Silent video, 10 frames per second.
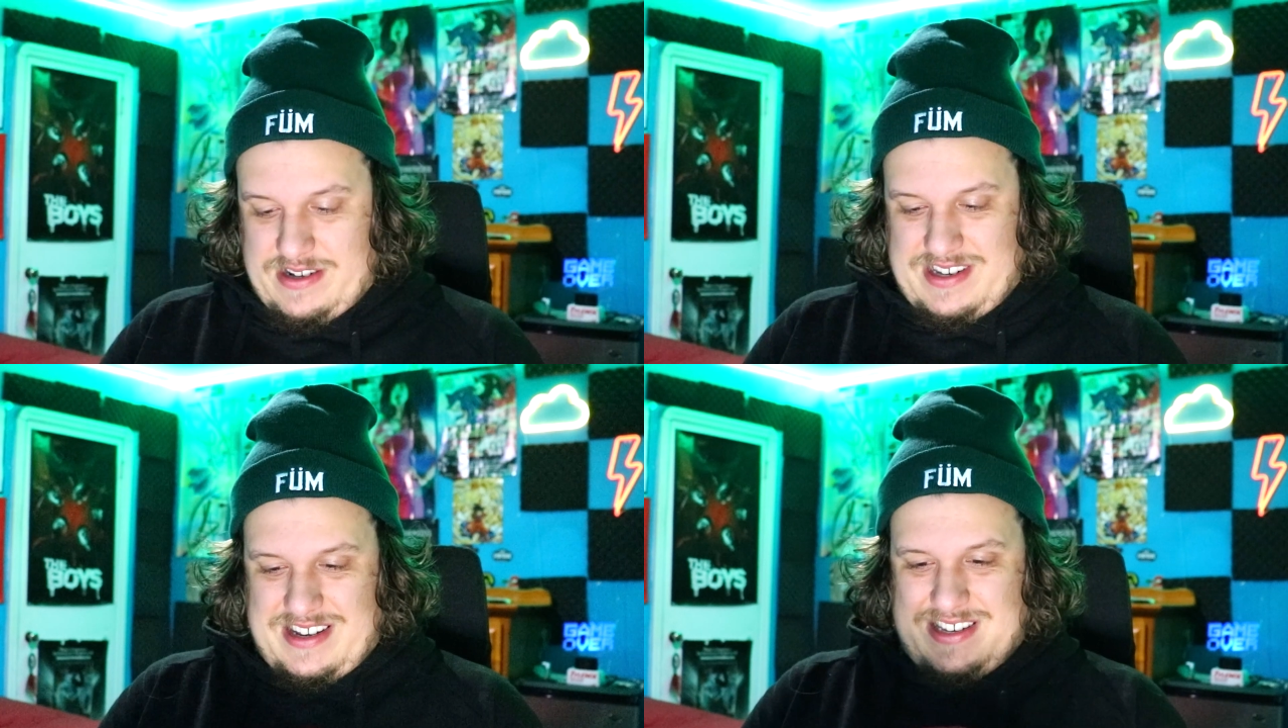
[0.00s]

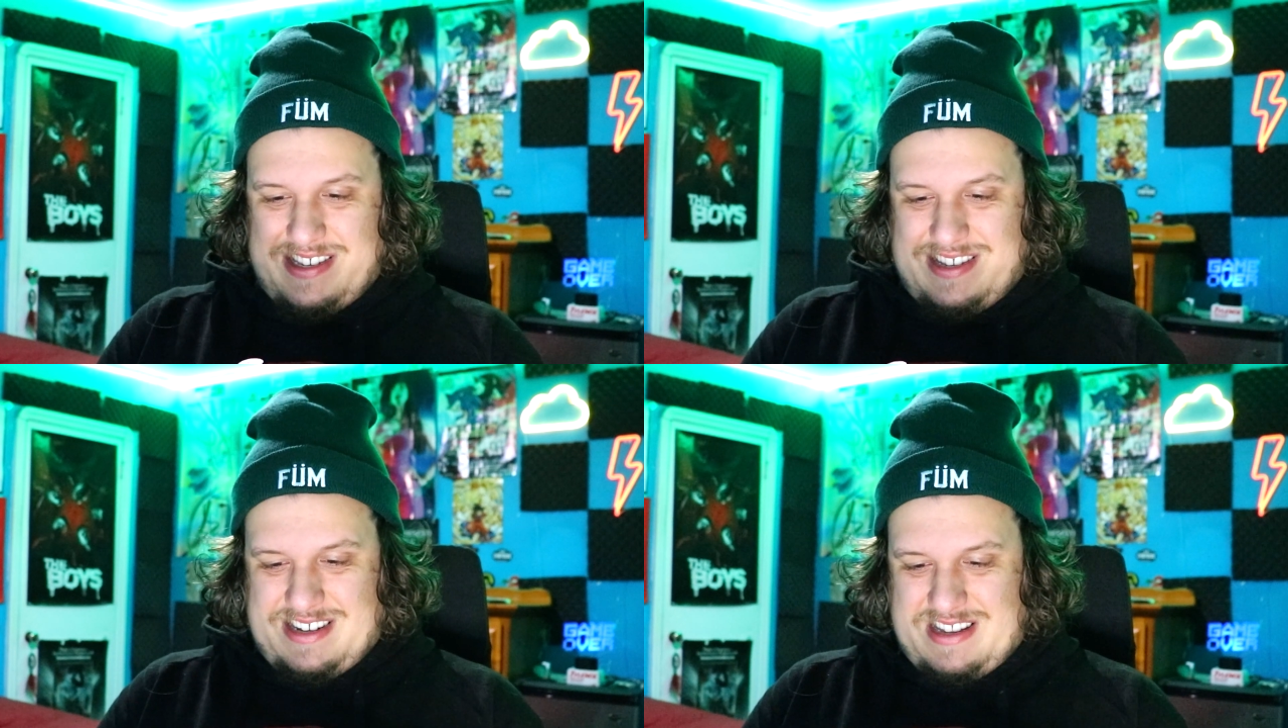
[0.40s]
Just gonna
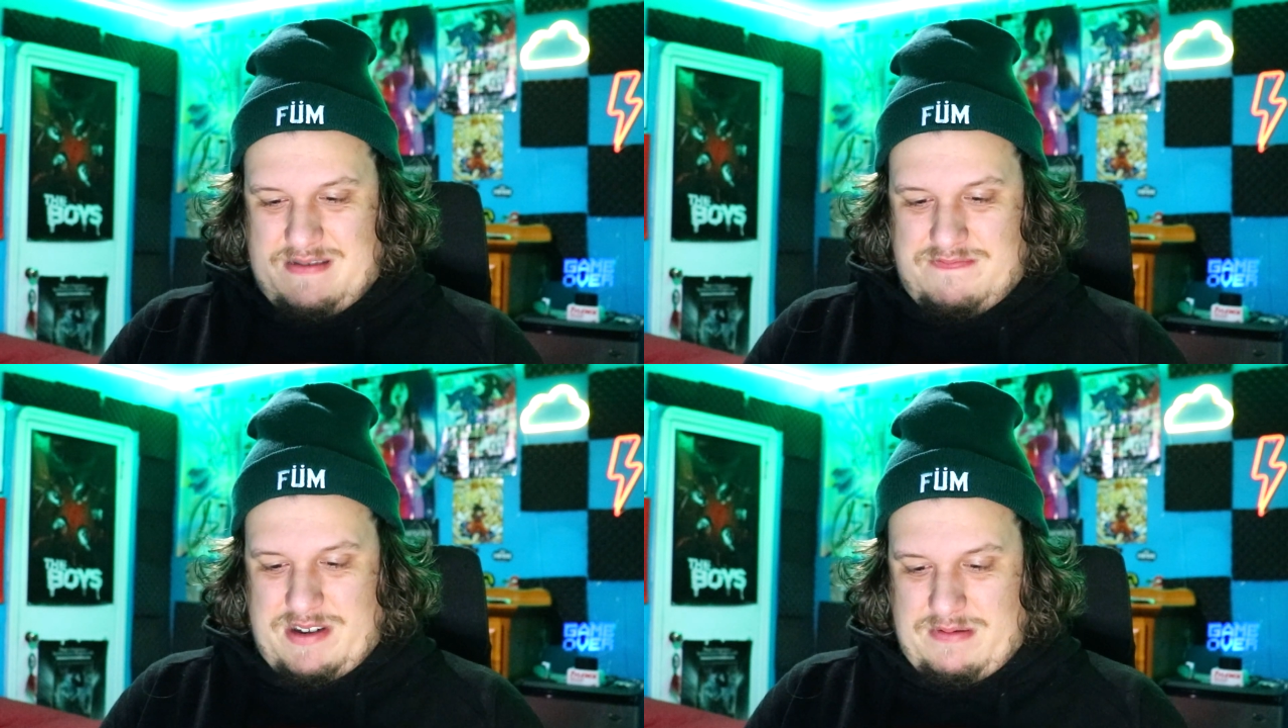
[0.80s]
slide
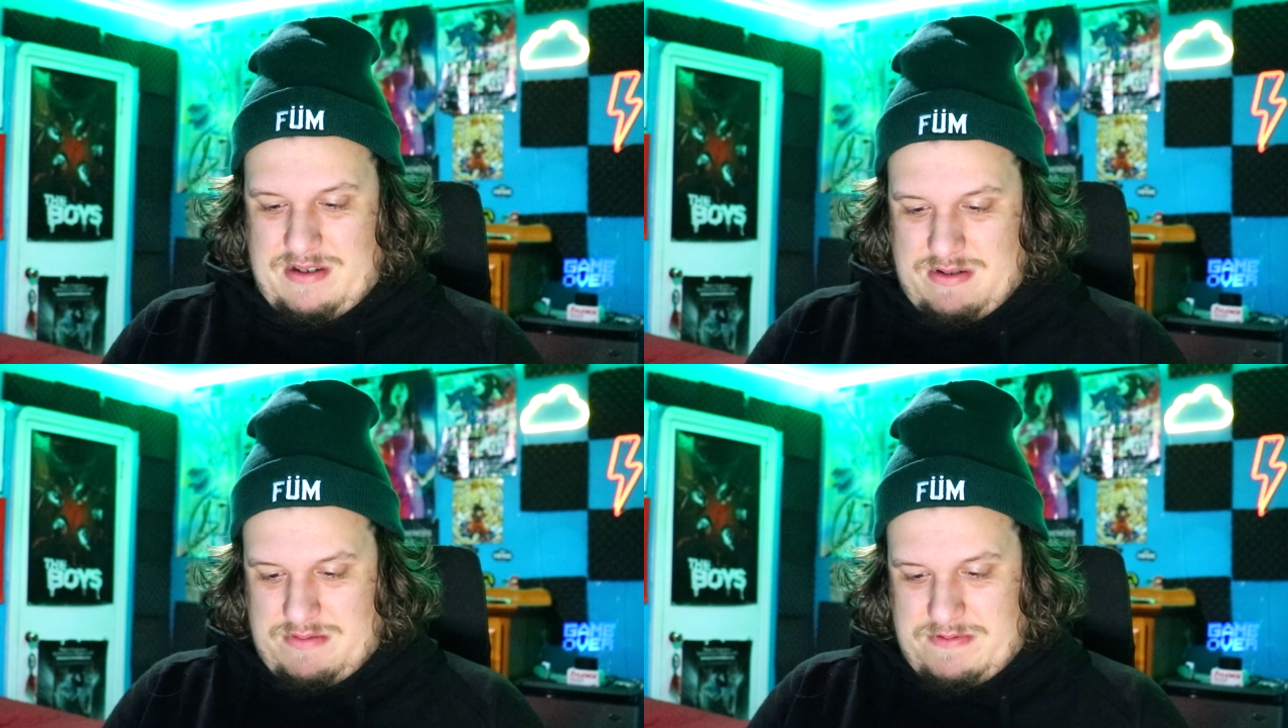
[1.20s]
that
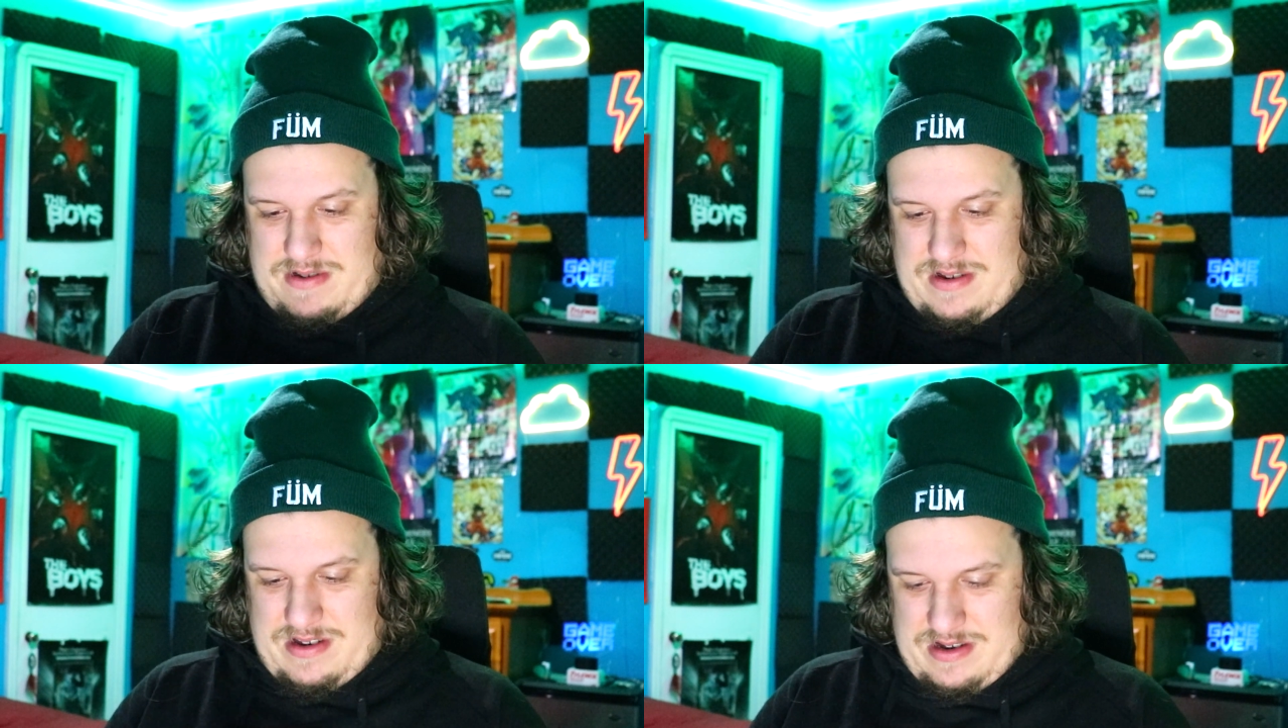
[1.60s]
baby open.